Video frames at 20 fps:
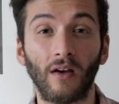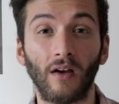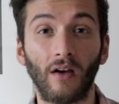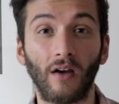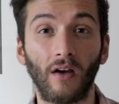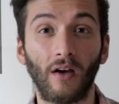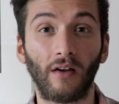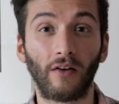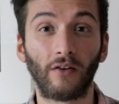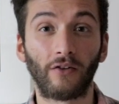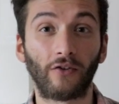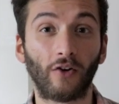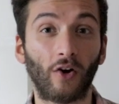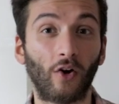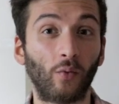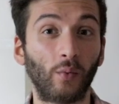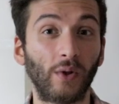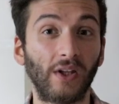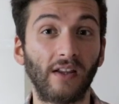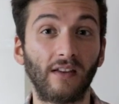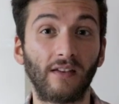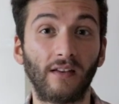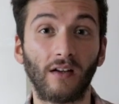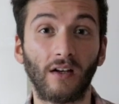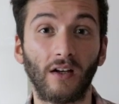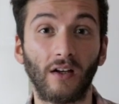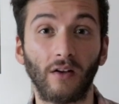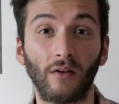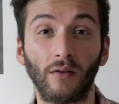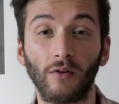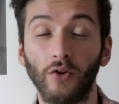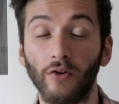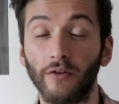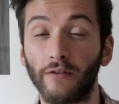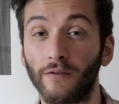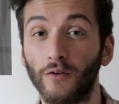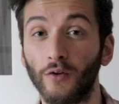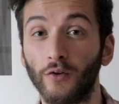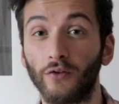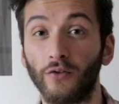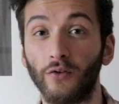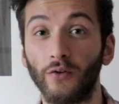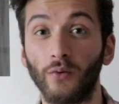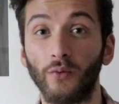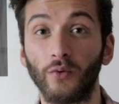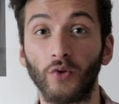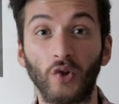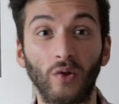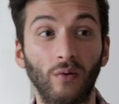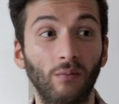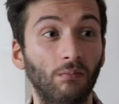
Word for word: And so we either use food to